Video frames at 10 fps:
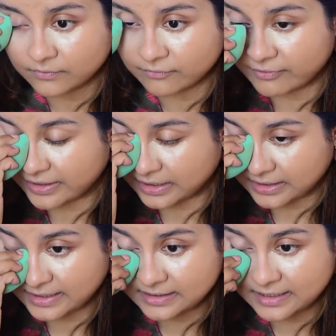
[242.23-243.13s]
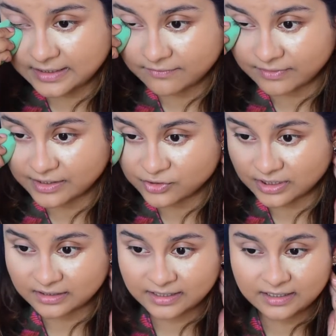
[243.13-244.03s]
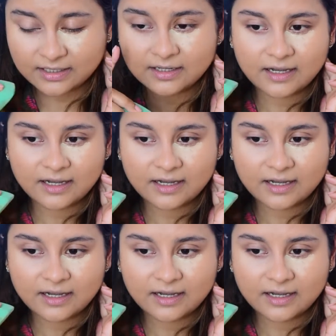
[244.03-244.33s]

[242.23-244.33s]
Very lightly, very gently.